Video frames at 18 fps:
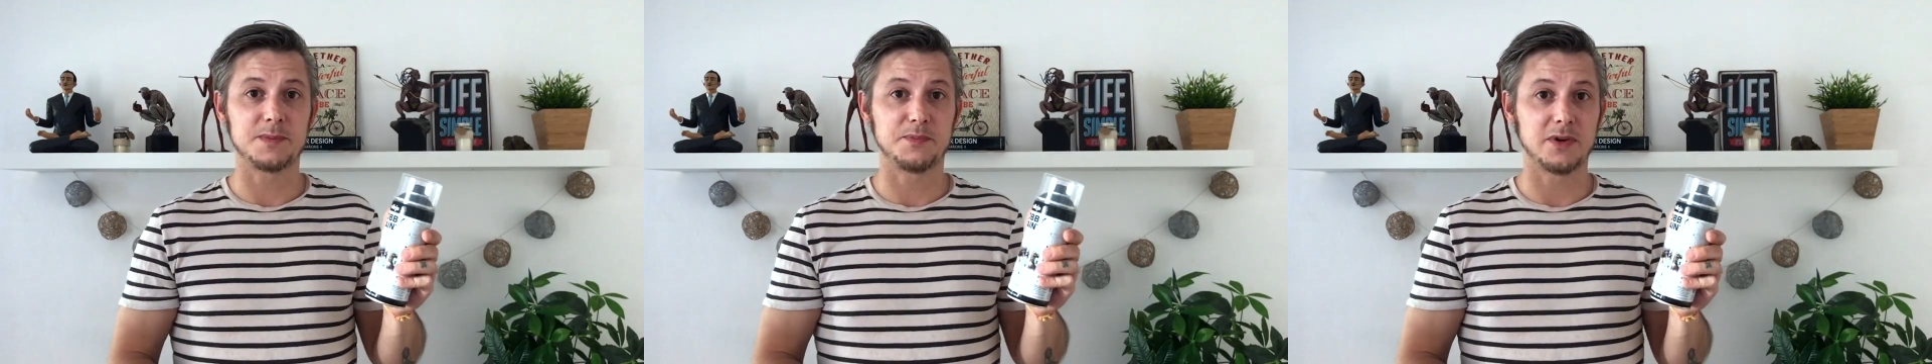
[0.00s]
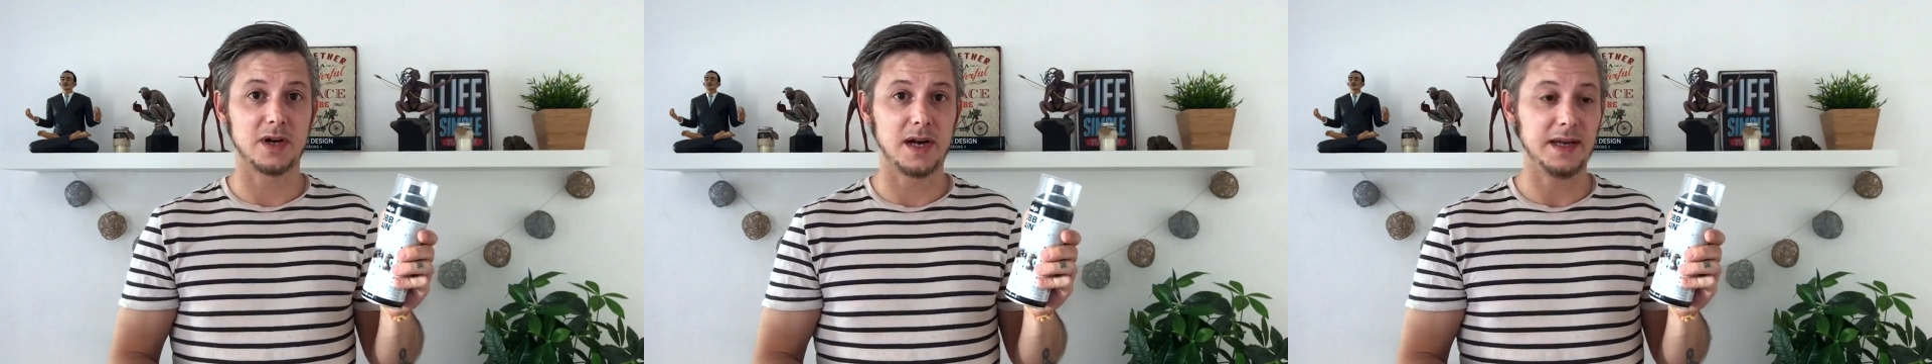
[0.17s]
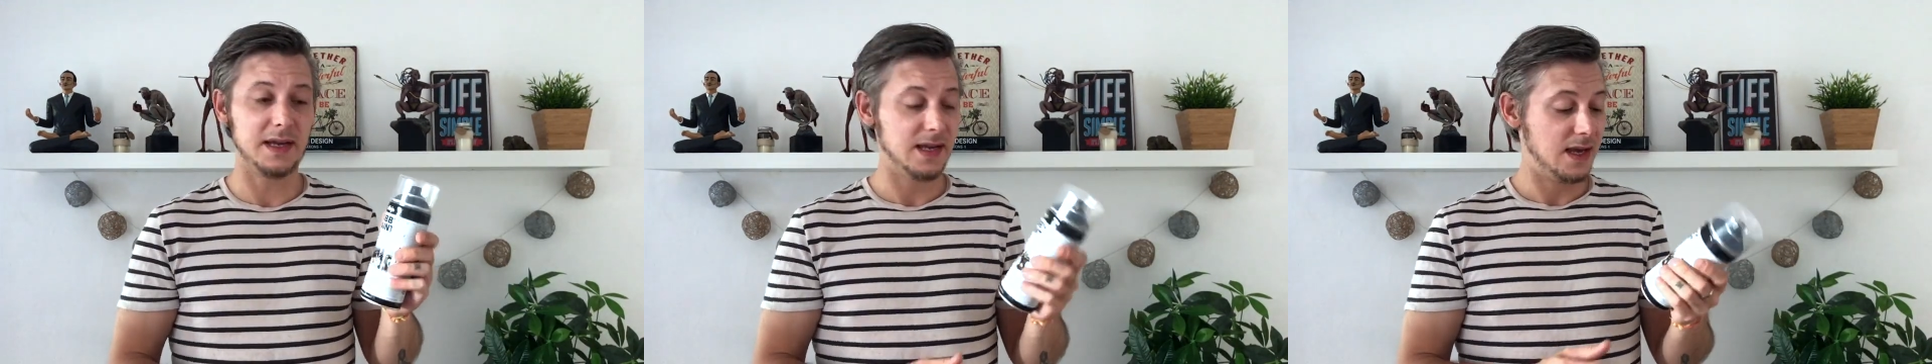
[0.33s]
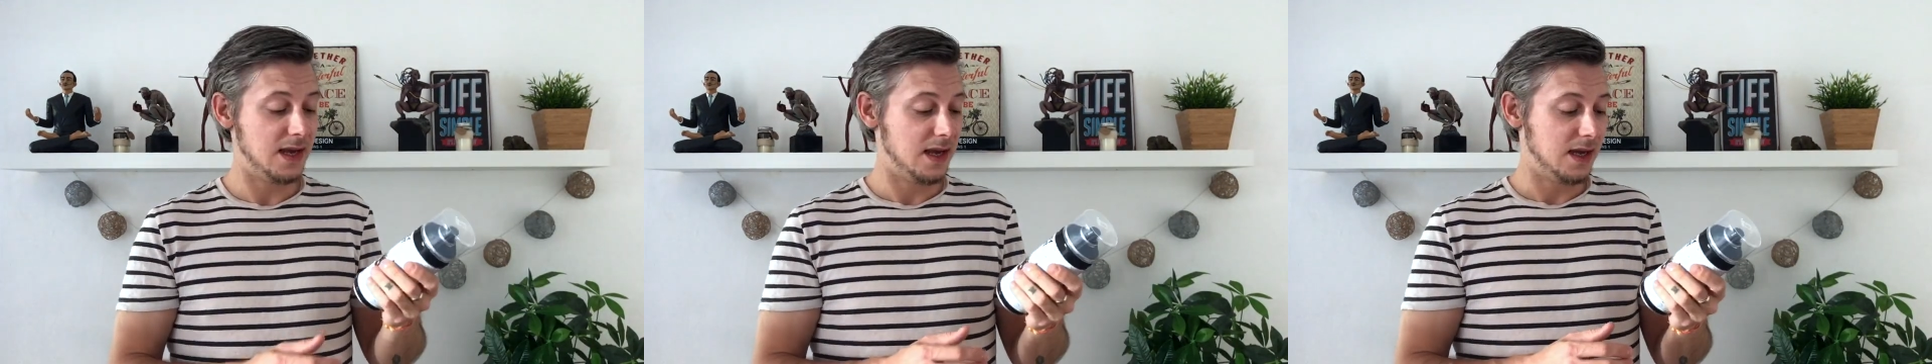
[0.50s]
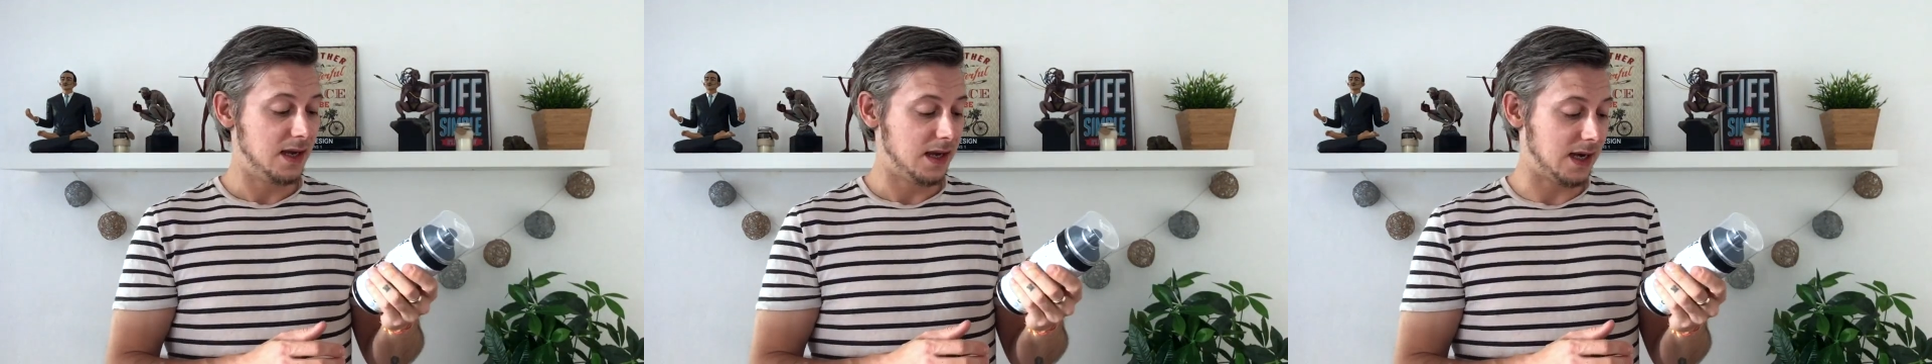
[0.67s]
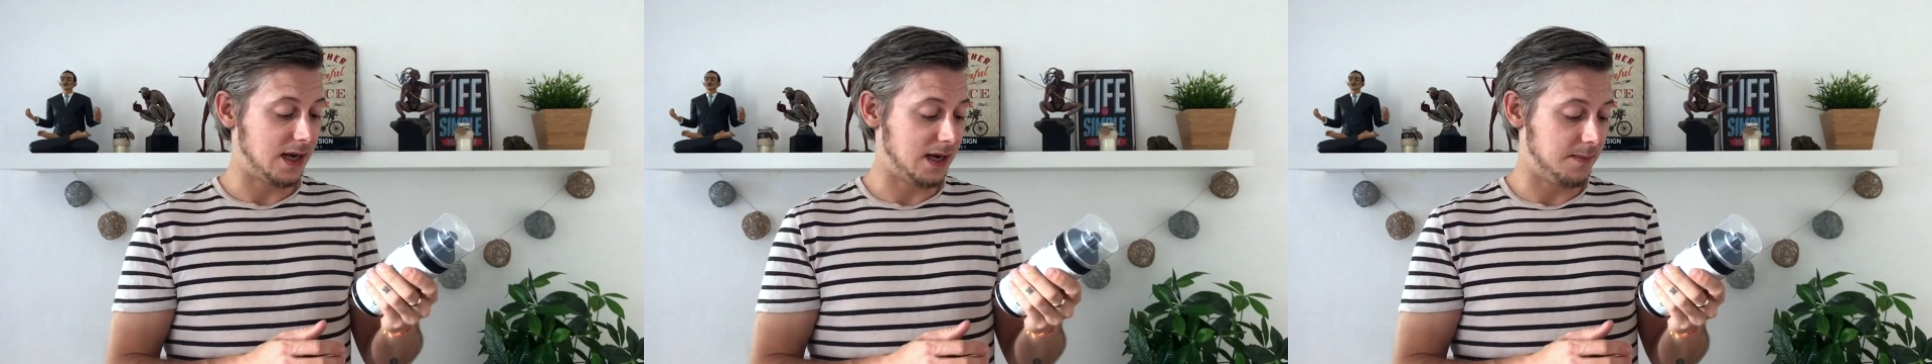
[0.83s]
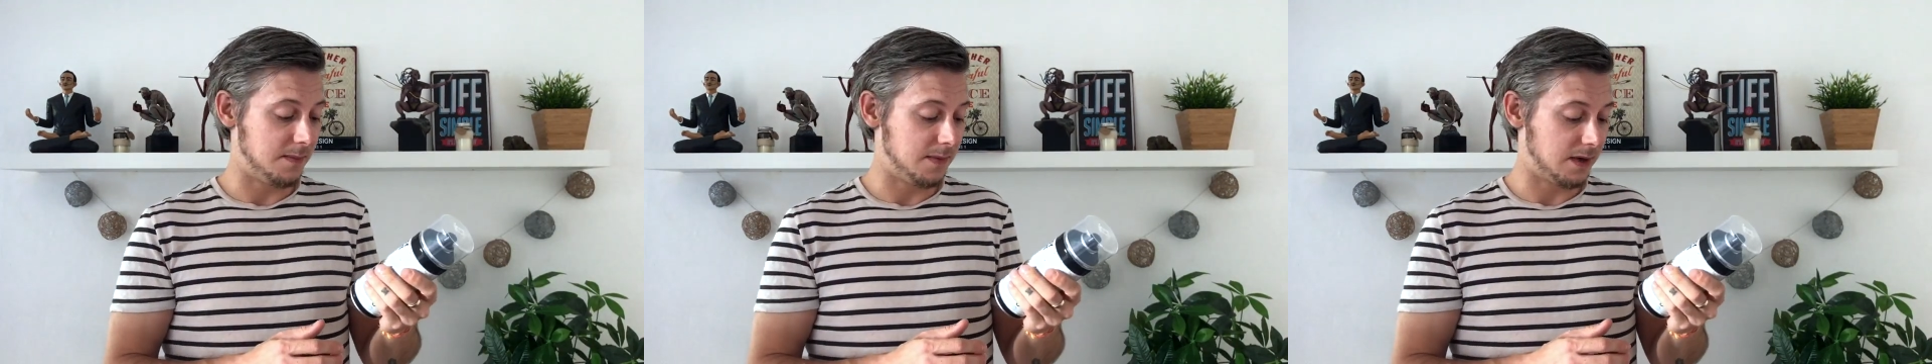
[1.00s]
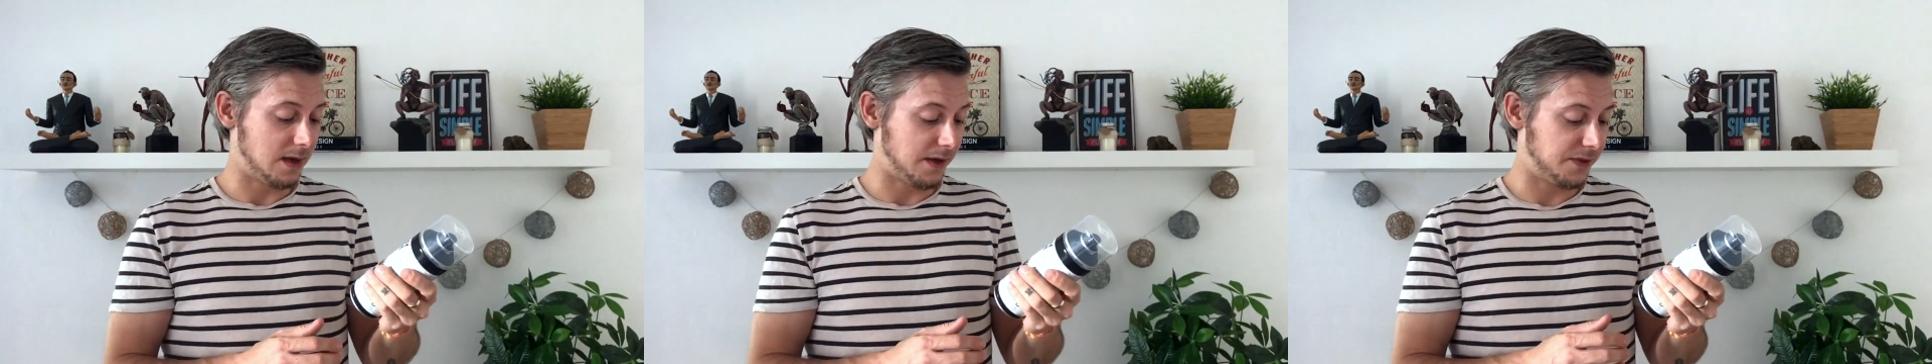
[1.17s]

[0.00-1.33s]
spray. Um,